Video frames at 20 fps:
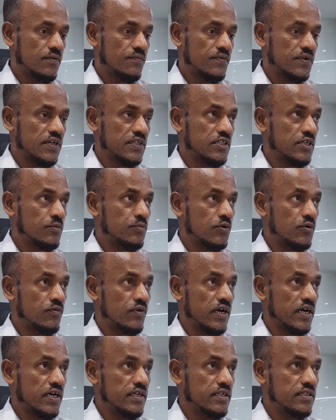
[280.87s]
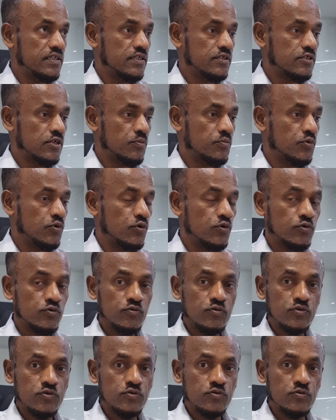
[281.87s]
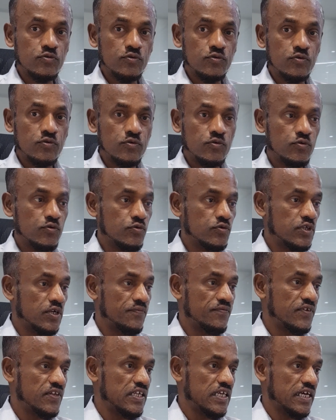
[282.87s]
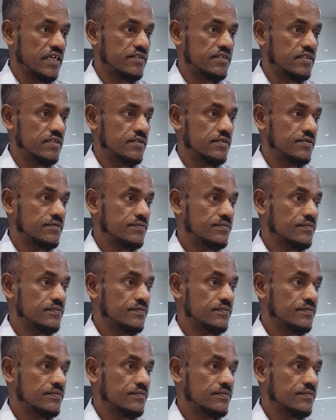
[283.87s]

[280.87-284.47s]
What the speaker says: further provide the support to the free access.